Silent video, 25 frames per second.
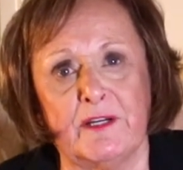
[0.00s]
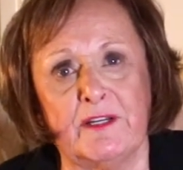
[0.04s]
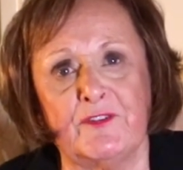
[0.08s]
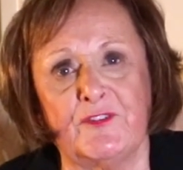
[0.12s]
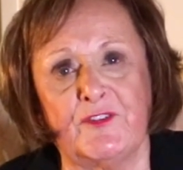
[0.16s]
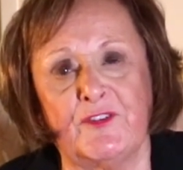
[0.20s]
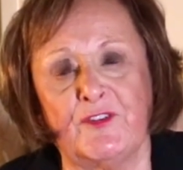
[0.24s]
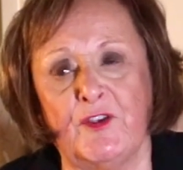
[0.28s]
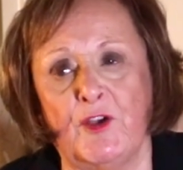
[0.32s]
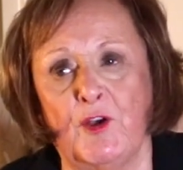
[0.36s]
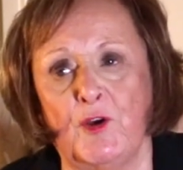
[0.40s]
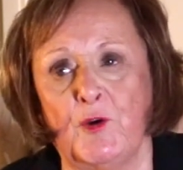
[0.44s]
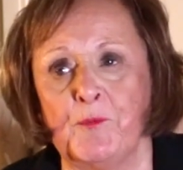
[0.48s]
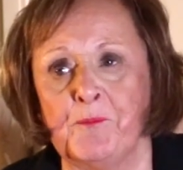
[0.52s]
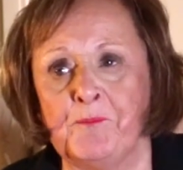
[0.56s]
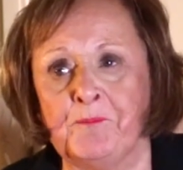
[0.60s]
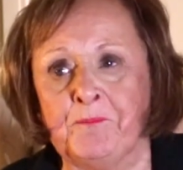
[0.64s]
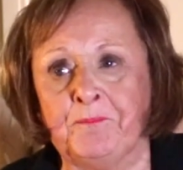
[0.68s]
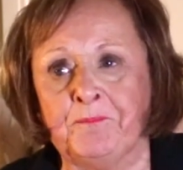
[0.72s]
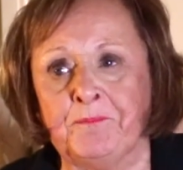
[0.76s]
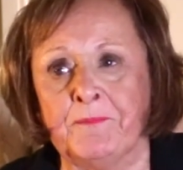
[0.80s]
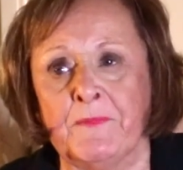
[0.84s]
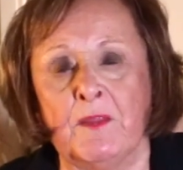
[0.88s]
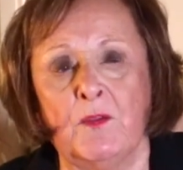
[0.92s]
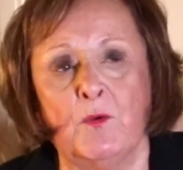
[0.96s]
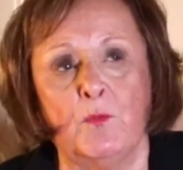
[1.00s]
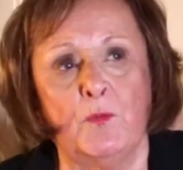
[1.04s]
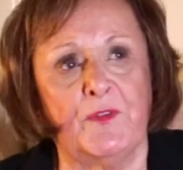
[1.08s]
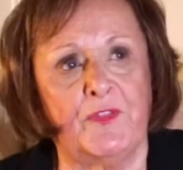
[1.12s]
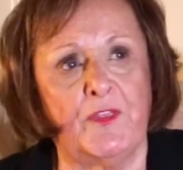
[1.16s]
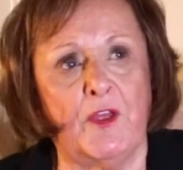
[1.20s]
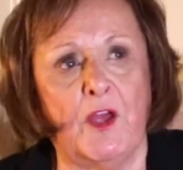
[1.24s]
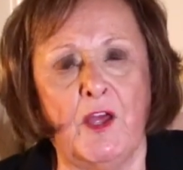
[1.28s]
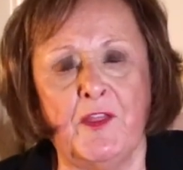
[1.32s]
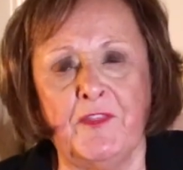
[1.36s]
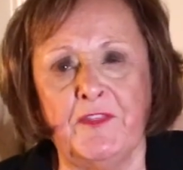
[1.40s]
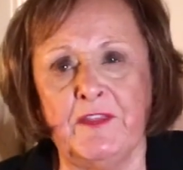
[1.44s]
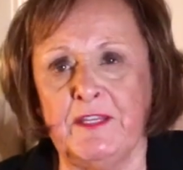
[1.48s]
And so
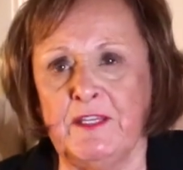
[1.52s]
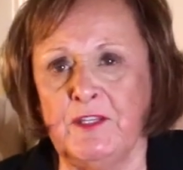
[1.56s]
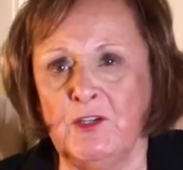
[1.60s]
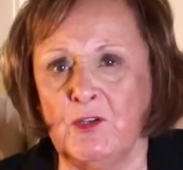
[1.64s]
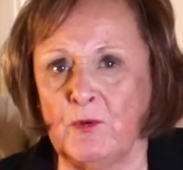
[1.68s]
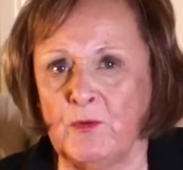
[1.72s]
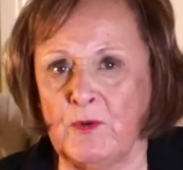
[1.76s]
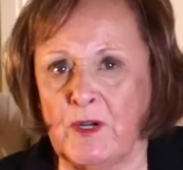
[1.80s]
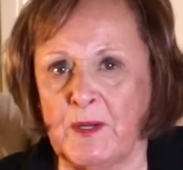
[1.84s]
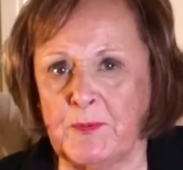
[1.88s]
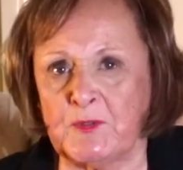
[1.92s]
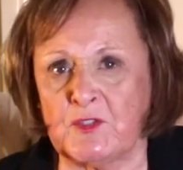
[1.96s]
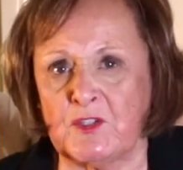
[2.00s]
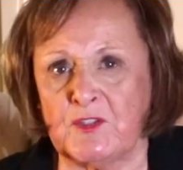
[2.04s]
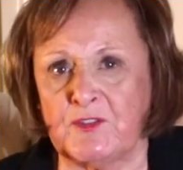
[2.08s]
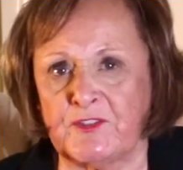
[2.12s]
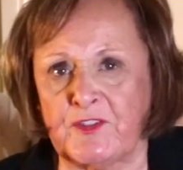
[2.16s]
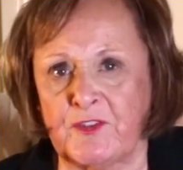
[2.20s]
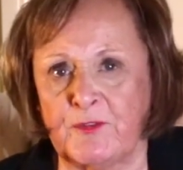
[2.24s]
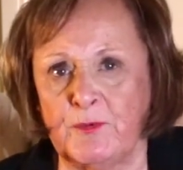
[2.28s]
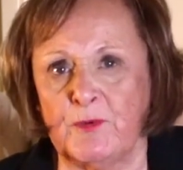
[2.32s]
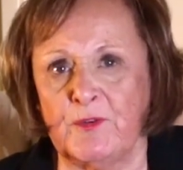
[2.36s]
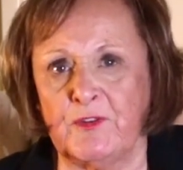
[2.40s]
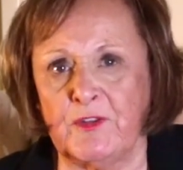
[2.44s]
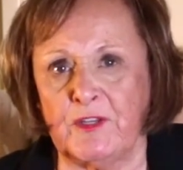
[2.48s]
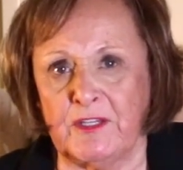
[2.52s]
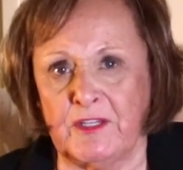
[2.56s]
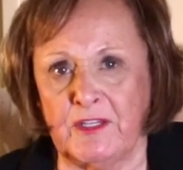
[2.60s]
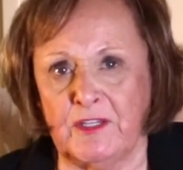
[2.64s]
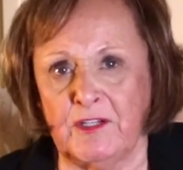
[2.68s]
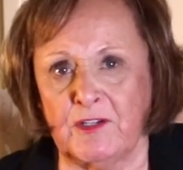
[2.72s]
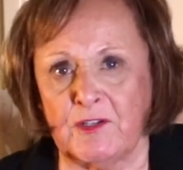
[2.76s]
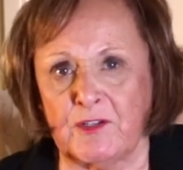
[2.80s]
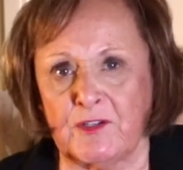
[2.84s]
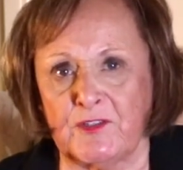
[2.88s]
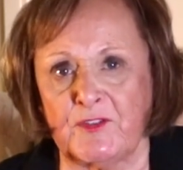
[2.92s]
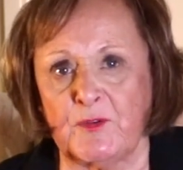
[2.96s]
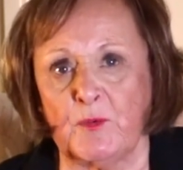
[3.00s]
with all the interruptions through the
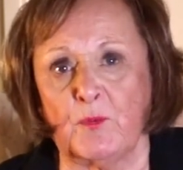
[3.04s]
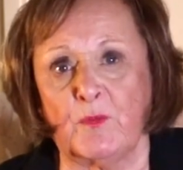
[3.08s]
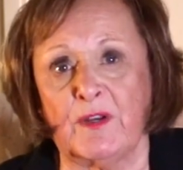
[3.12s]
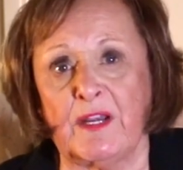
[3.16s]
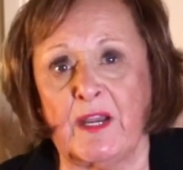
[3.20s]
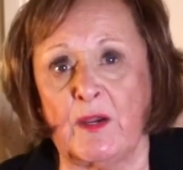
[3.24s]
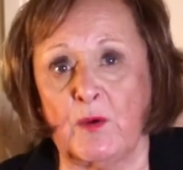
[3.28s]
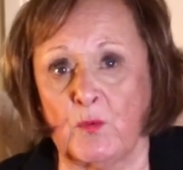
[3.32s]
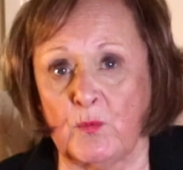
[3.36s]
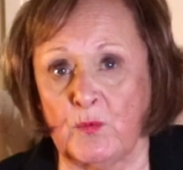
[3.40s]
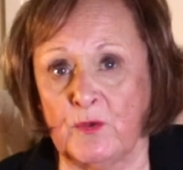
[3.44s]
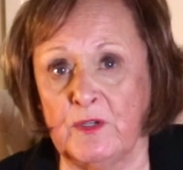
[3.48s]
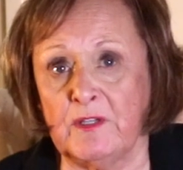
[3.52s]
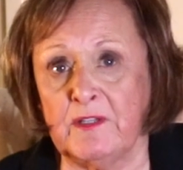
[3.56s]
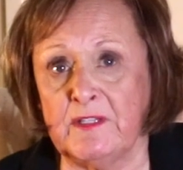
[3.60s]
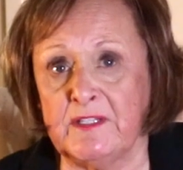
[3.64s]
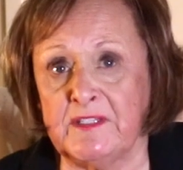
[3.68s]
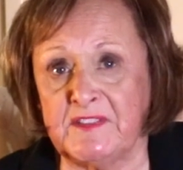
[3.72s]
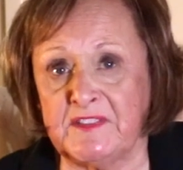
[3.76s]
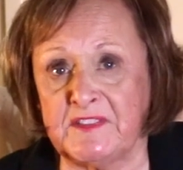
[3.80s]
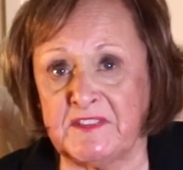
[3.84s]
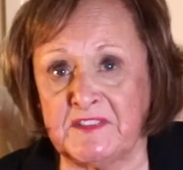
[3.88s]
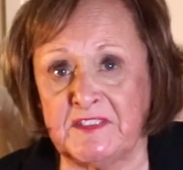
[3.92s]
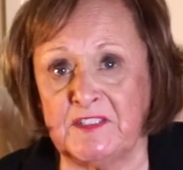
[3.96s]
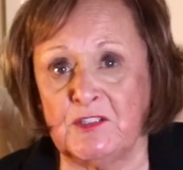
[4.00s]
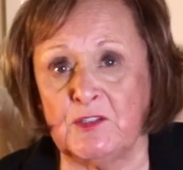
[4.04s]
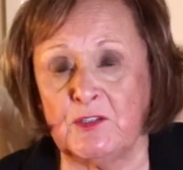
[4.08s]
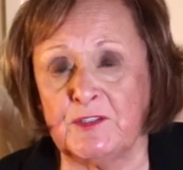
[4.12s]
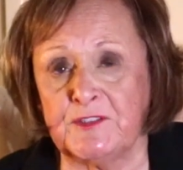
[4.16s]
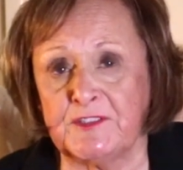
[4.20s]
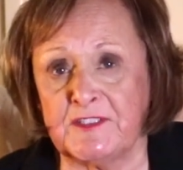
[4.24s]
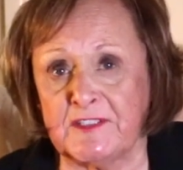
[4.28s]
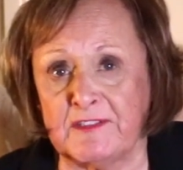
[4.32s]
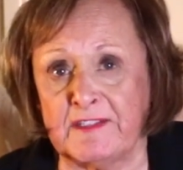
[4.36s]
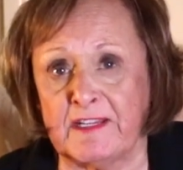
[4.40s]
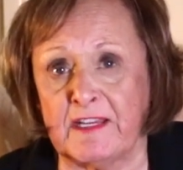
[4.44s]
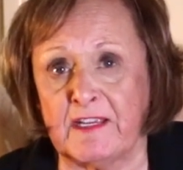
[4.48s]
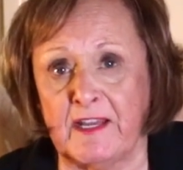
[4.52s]
years, when I really
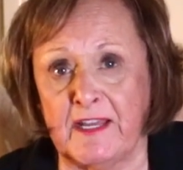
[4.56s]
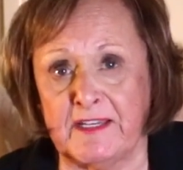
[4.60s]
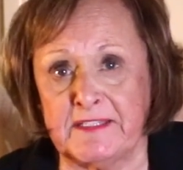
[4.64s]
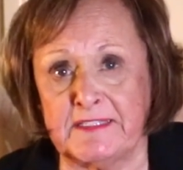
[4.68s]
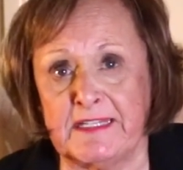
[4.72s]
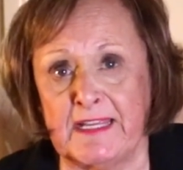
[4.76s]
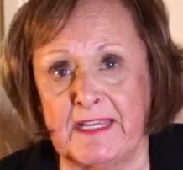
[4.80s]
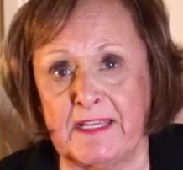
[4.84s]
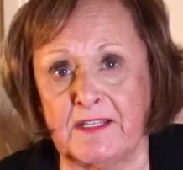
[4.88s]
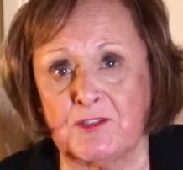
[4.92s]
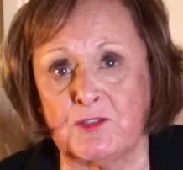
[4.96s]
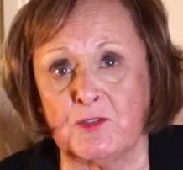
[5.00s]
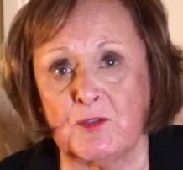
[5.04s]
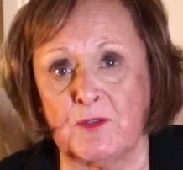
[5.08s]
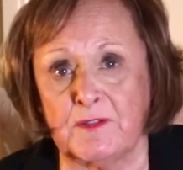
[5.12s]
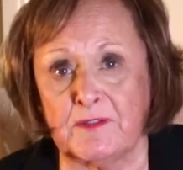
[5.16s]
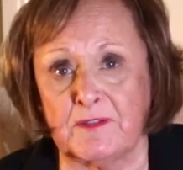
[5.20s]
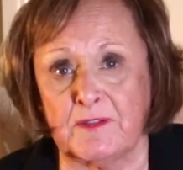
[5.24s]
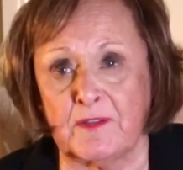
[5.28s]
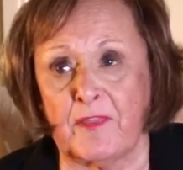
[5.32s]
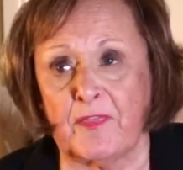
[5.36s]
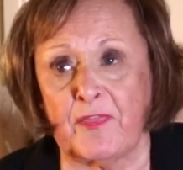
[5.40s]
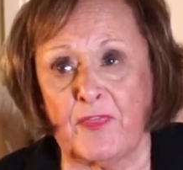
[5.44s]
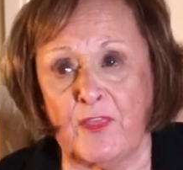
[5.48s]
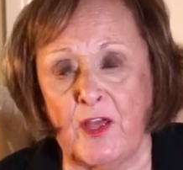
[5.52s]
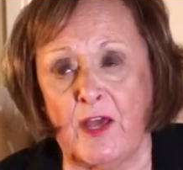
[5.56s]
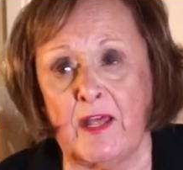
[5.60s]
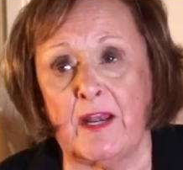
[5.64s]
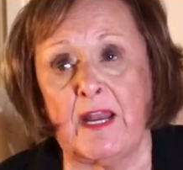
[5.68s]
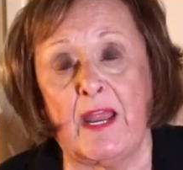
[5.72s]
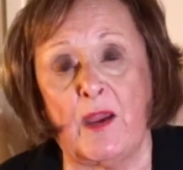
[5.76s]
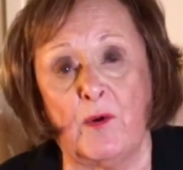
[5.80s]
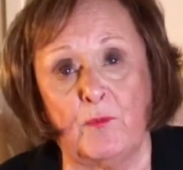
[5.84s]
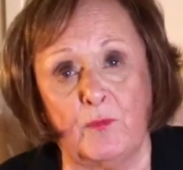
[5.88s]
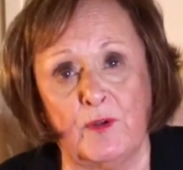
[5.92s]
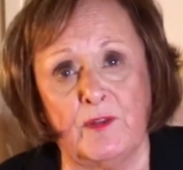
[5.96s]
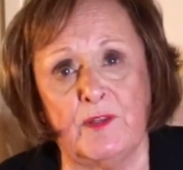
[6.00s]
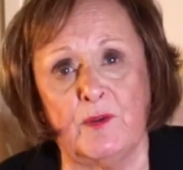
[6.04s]
seriously got down to it and thought
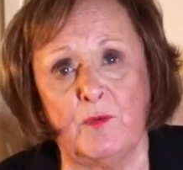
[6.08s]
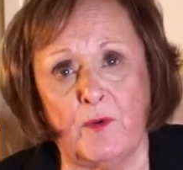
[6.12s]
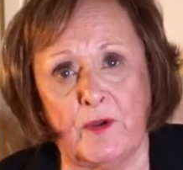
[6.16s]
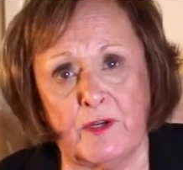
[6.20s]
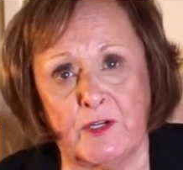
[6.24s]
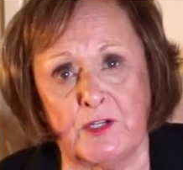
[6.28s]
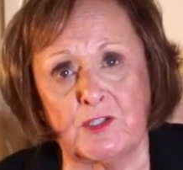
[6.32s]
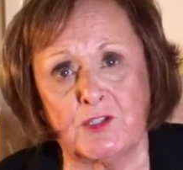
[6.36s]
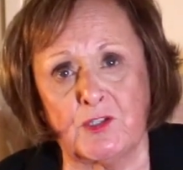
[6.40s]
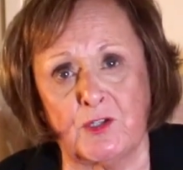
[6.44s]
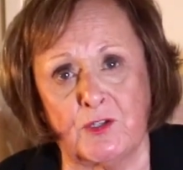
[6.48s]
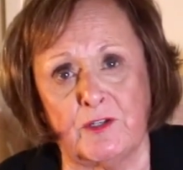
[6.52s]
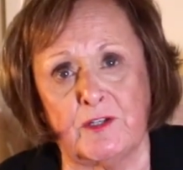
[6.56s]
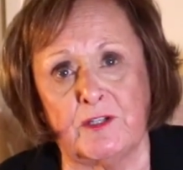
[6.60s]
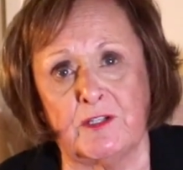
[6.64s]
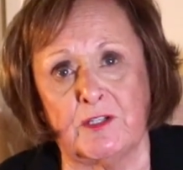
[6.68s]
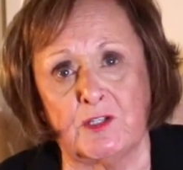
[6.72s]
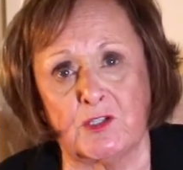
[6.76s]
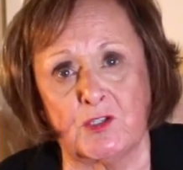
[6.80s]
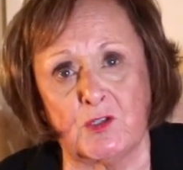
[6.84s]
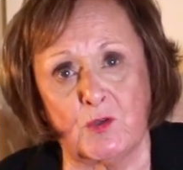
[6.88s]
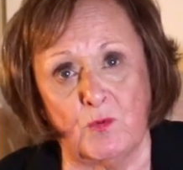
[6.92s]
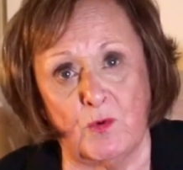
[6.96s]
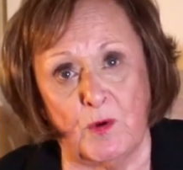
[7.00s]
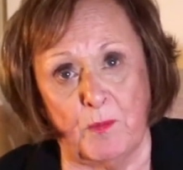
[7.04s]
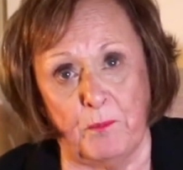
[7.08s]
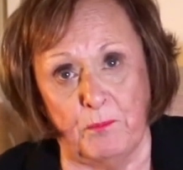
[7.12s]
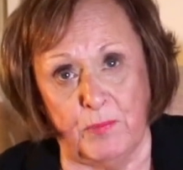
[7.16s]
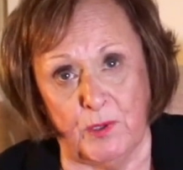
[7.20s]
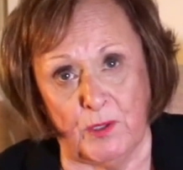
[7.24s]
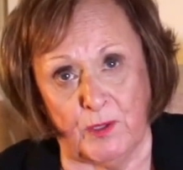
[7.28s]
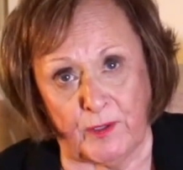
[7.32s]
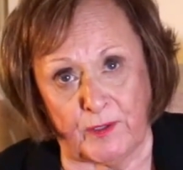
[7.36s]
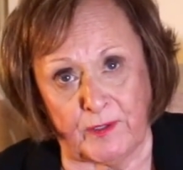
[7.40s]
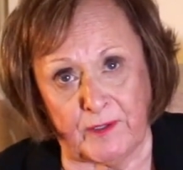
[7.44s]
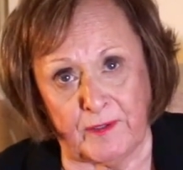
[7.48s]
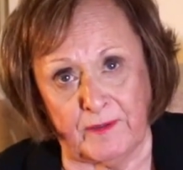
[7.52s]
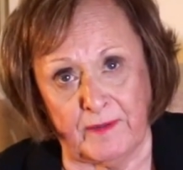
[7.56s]
I really want to turn it into a
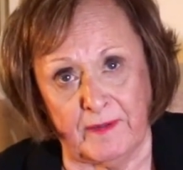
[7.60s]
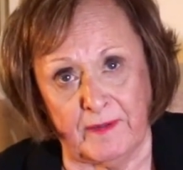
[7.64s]
book,